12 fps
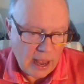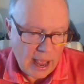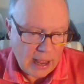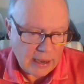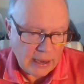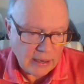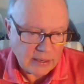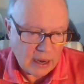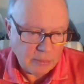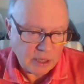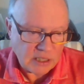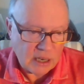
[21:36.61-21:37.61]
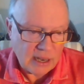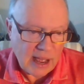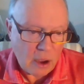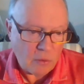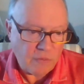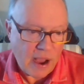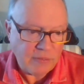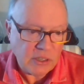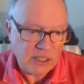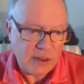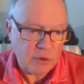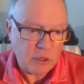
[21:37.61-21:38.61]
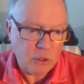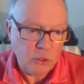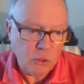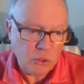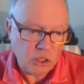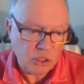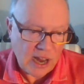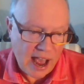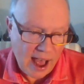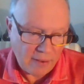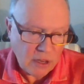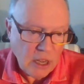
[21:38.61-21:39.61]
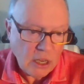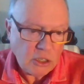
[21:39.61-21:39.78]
at any time does it allow five to seven crew staff